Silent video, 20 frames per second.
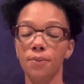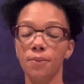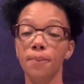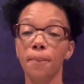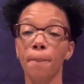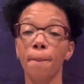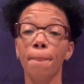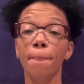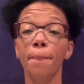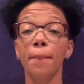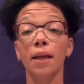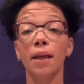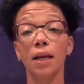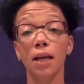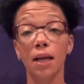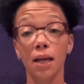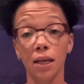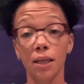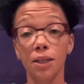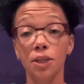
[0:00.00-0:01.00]
Click
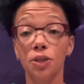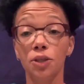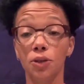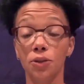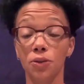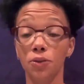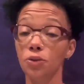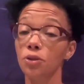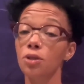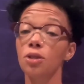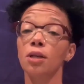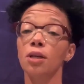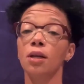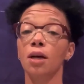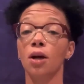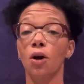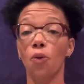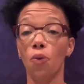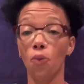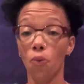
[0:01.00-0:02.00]
those, won
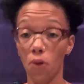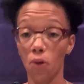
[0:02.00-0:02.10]
that.